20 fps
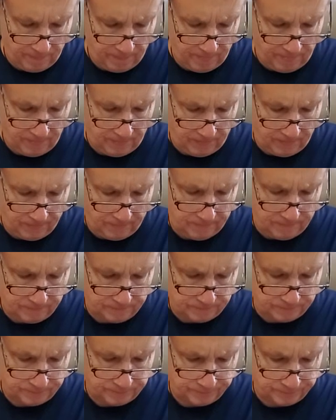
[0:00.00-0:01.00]

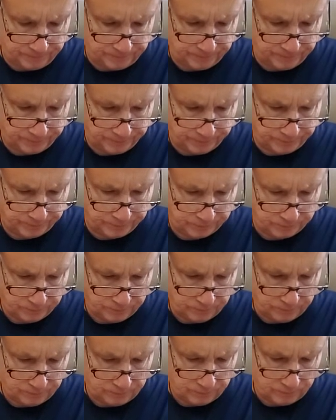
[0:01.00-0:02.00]

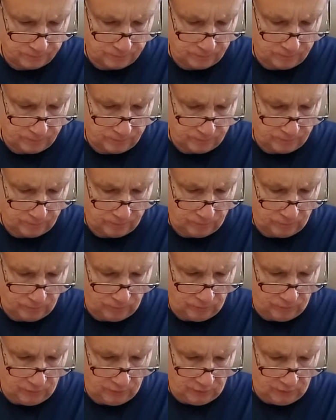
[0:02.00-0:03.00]

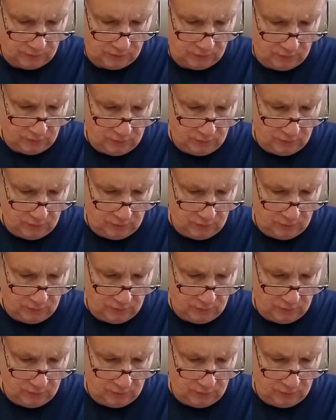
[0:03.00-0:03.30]
[no speech]